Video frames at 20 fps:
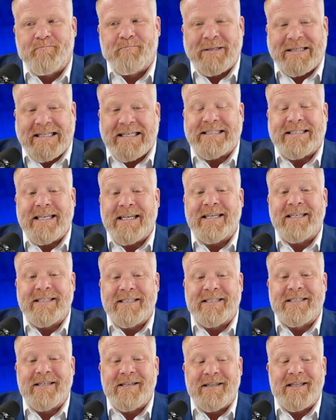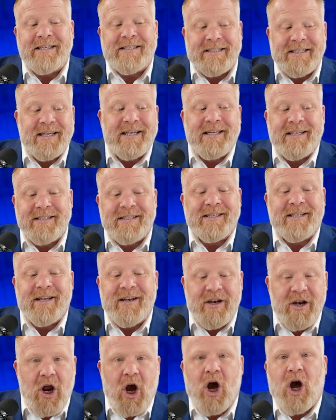But this
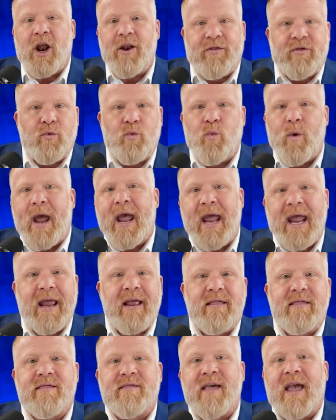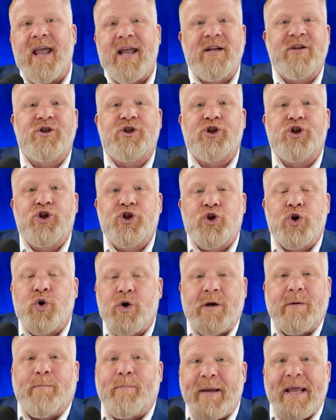is not the way things
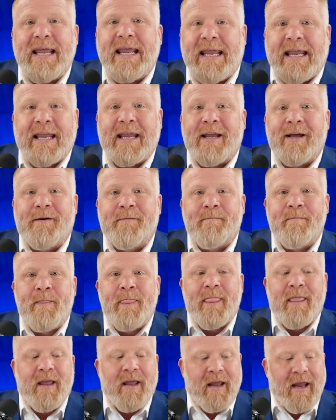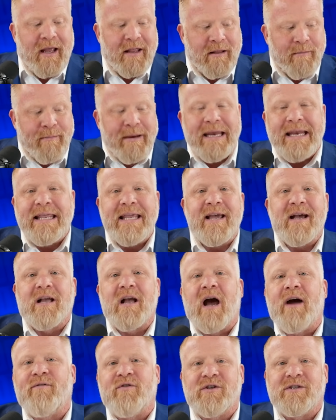should be. And the media
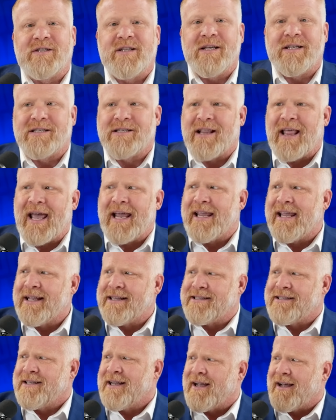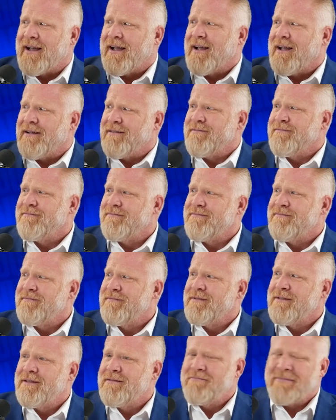covers this like it's a
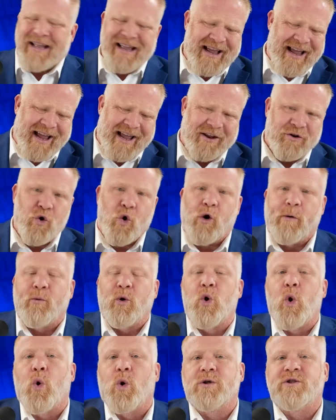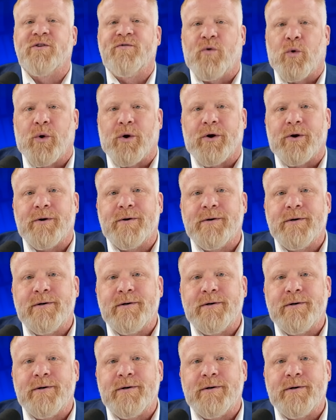normal course of order.